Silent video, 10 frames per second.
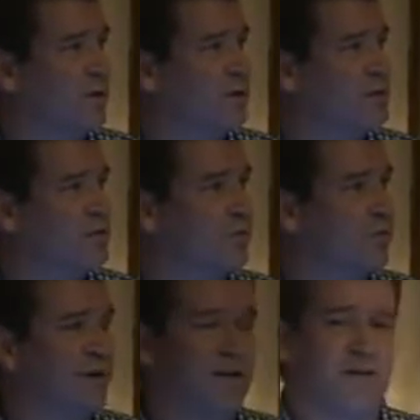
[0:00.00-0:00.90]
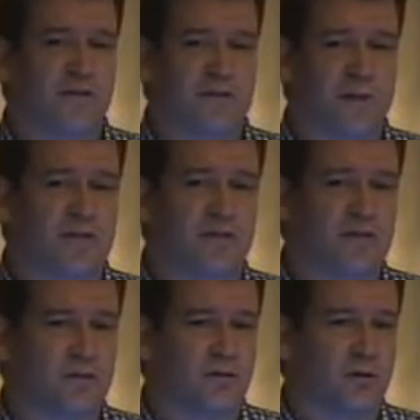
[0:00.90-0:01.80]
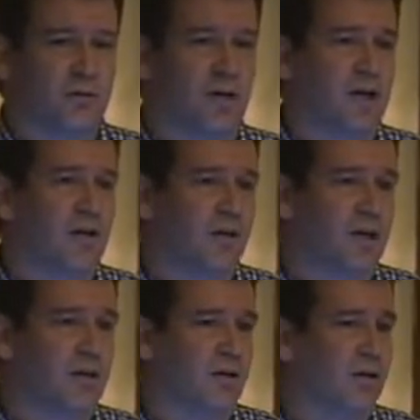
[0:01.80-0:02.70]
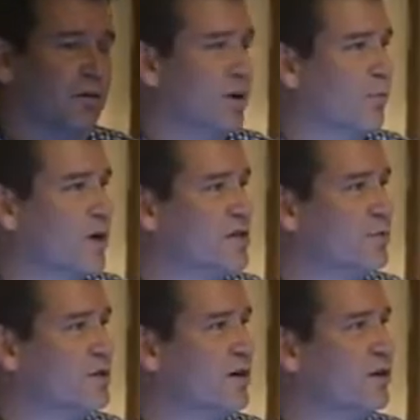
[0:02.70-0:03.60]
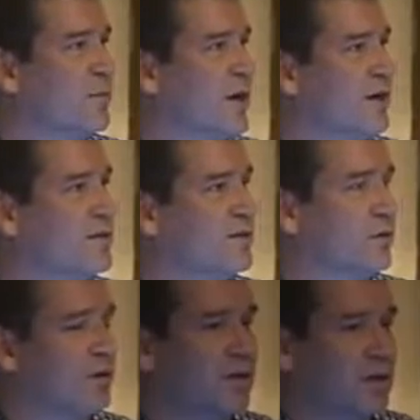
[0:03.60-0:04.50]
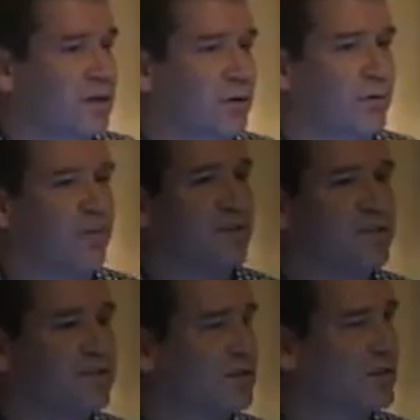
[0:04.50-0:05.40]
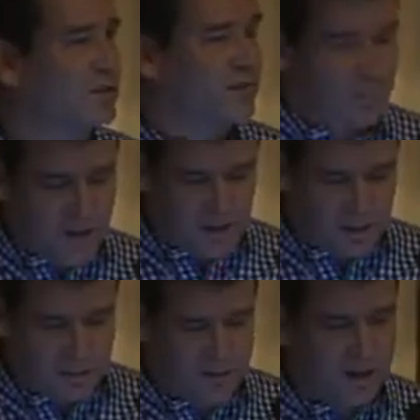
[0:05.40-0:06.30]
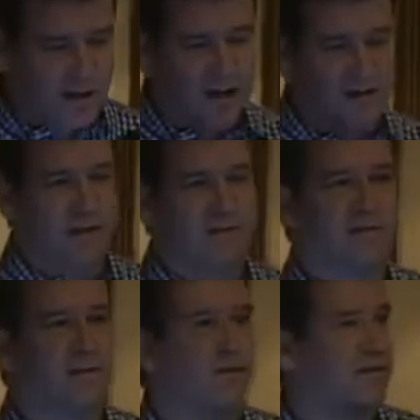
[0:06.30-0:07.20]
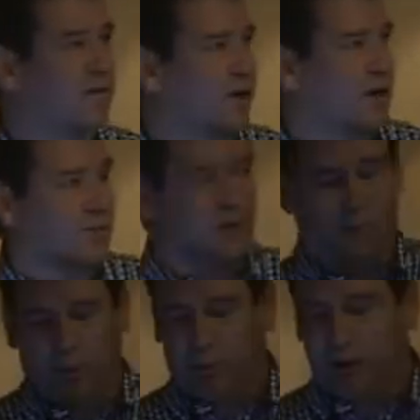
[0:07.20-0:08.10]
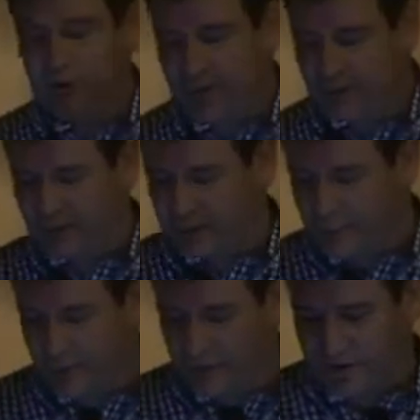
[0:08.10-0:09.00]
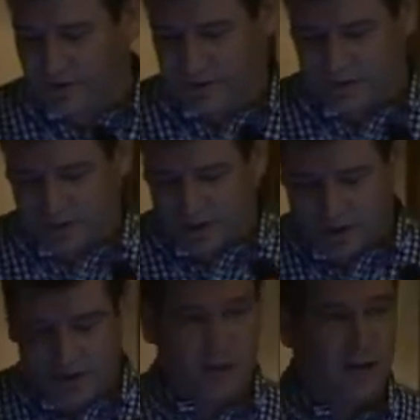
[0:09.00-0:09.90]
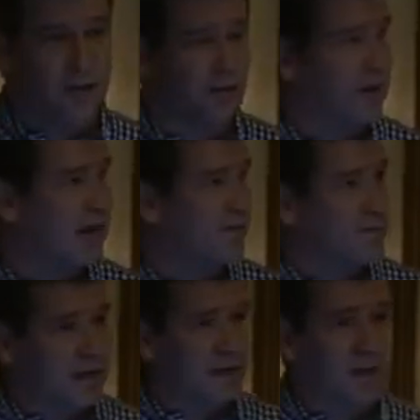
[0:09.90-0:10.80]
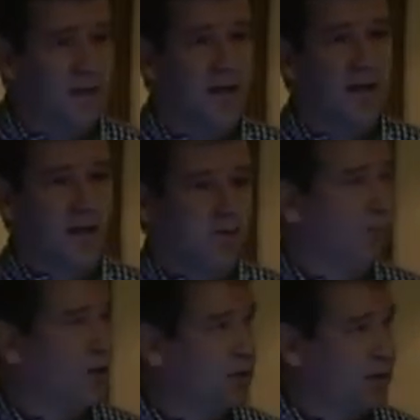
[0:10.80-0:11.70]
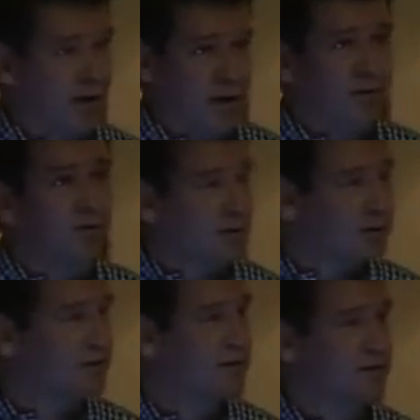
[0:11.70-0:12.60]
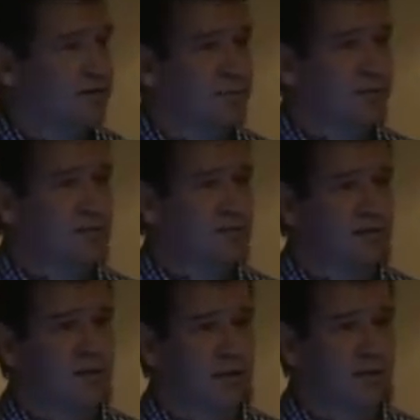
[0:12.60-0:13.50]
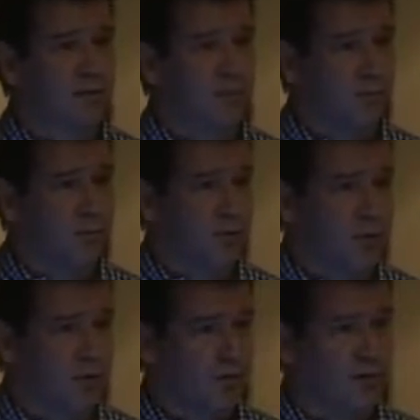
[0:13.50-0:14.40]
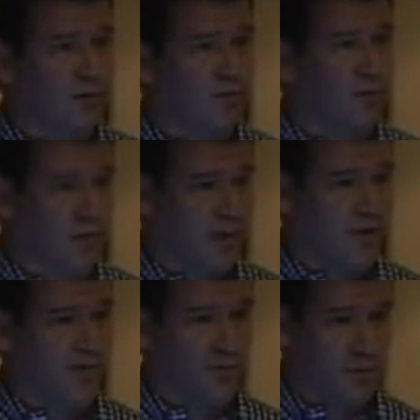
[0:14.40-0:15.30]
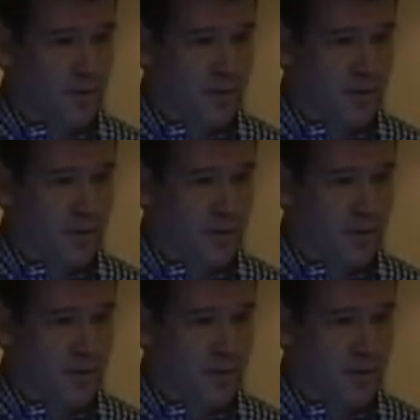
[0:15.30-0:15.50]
Who should reflect on this message, right? And why should we talk about it? So, this to me shows the context and the environment about why we need to explore these things together, and have men hear from women about how it feels to see these images, and have